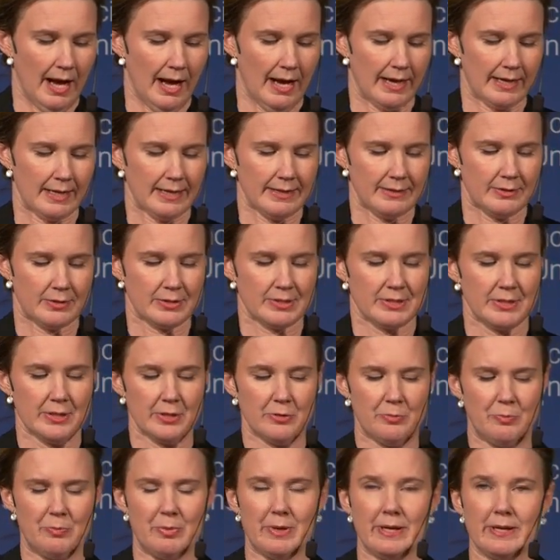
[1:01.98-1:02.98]
I'd like to
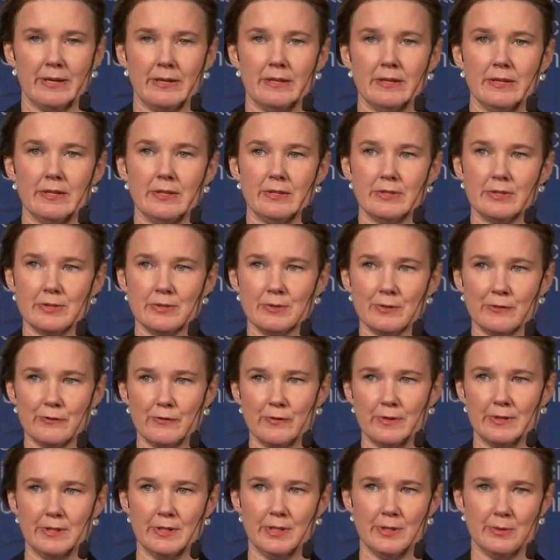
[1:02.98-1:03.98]
start by just
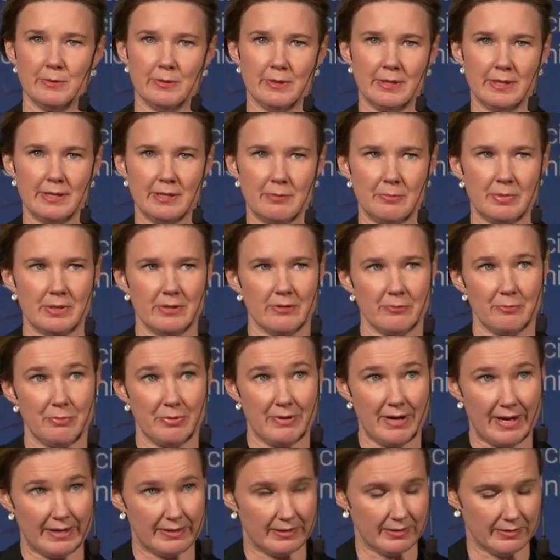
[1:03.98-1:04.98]
offering you a little bit of
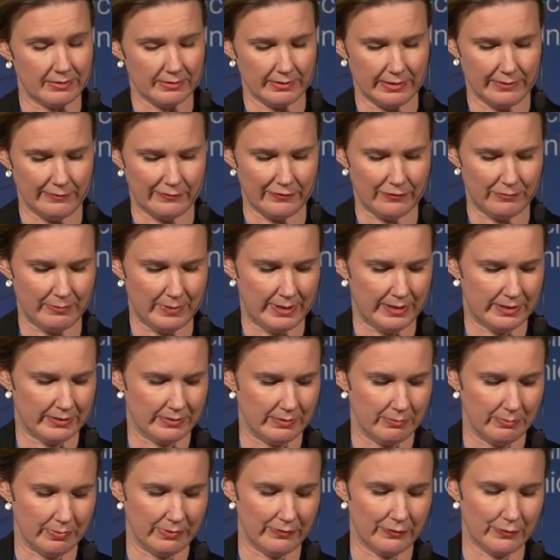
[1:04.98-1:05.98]
practical
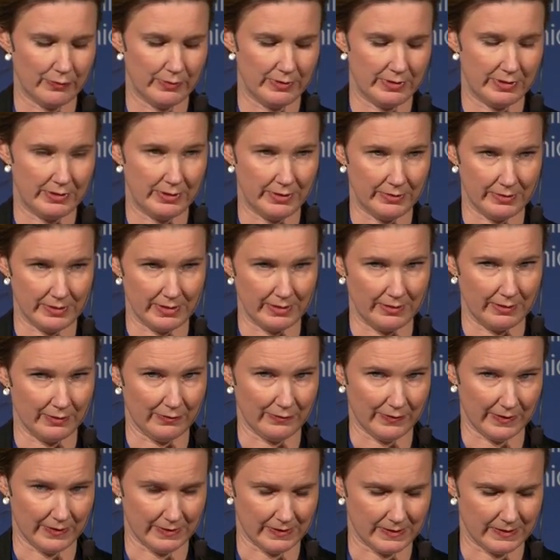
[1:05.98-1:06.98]
information before introducing the
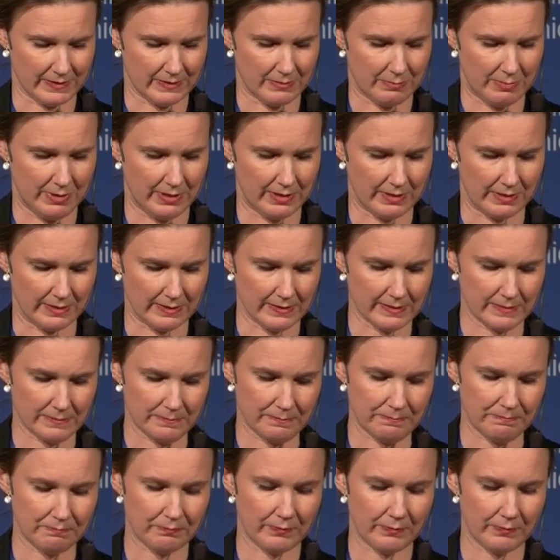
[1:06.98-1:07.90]
first speakers.